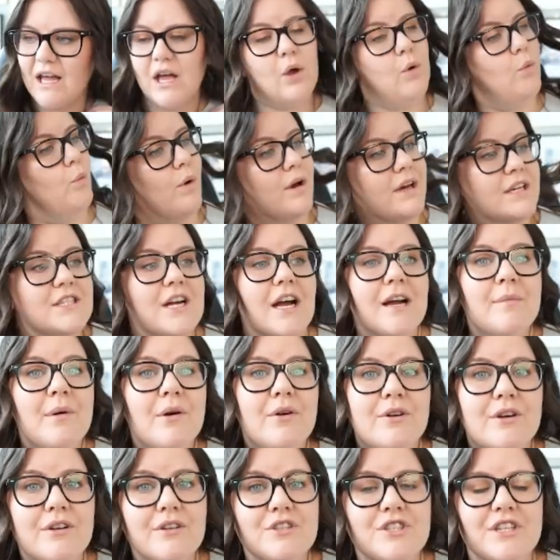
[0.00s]
want to talk
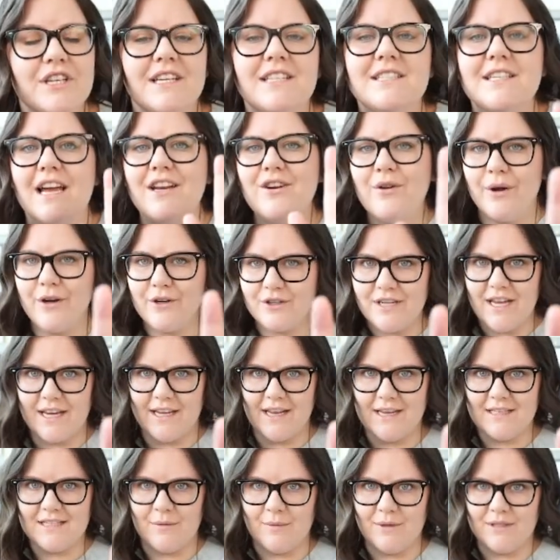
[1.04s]
about grilled cheese? I know you're
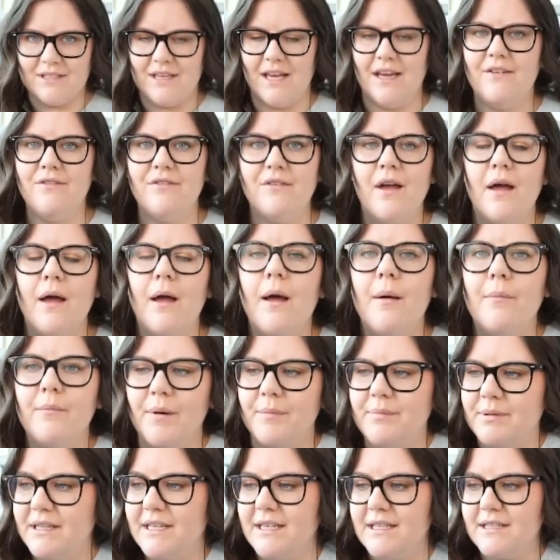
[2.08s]
taking someone's life,
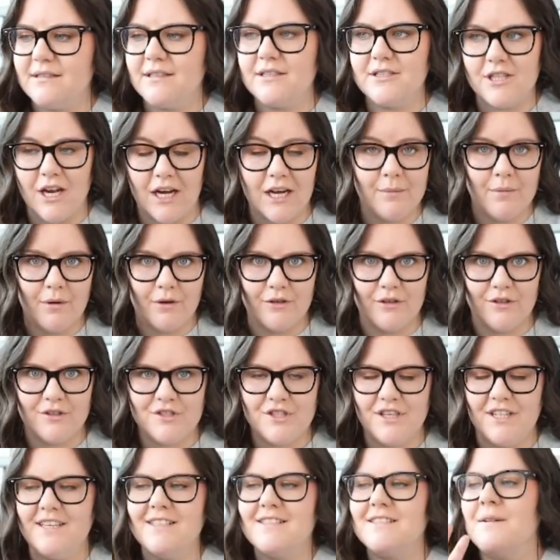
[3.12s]
but please, let's talk about grilled
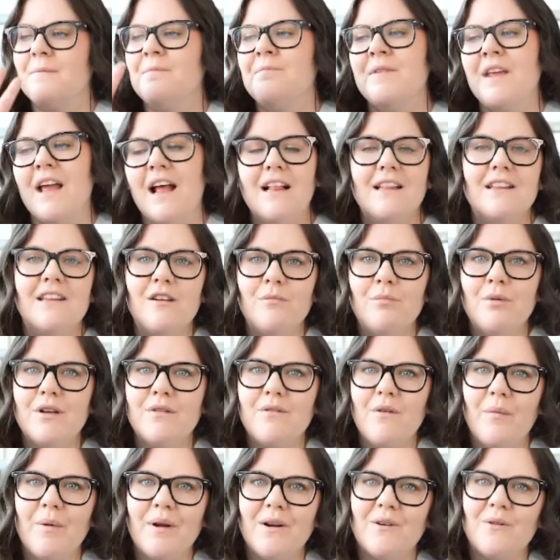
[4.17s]
cheese. A little bit of
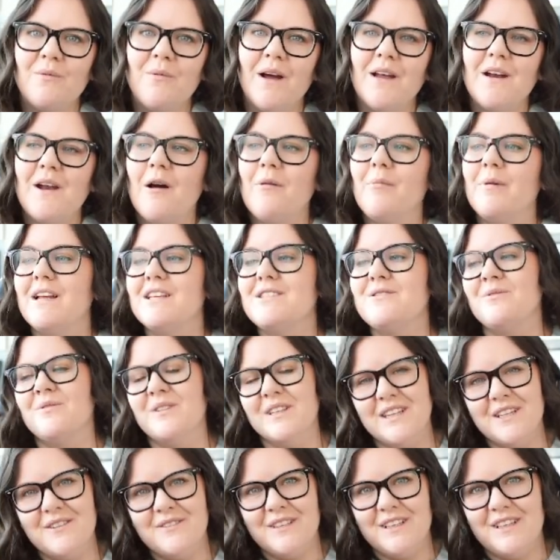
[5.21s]
a weird one, but it's
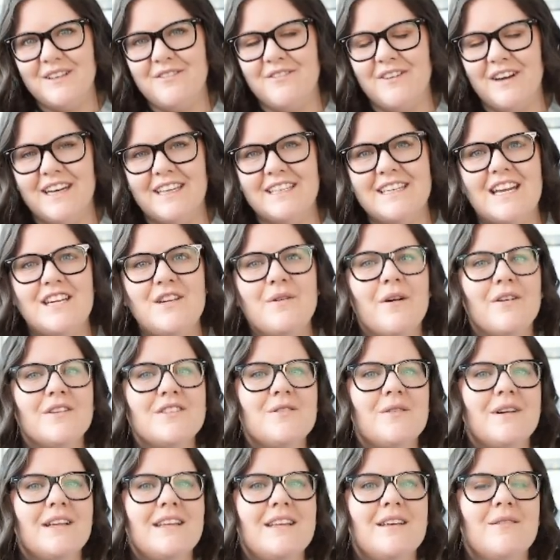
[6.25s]
really, really fun. And you
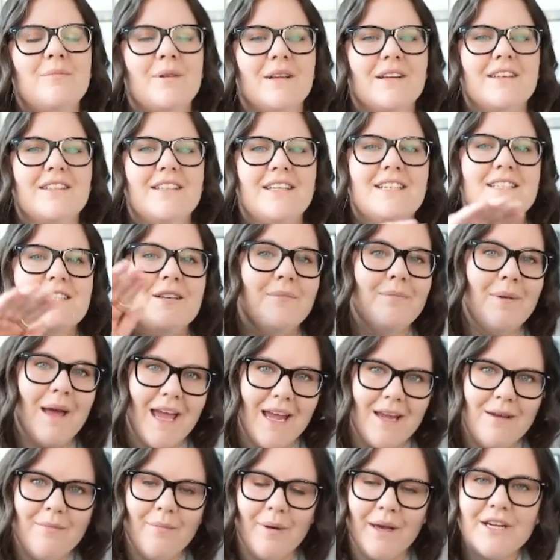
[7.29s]
also get the ability to
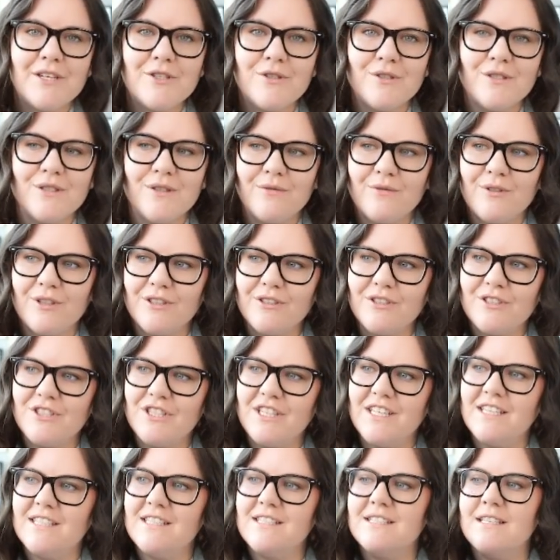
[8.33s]
paint pictures of grilled
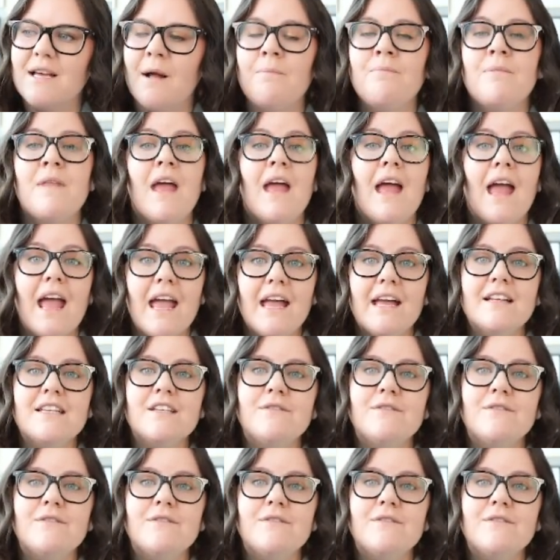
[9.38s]
cheese. And if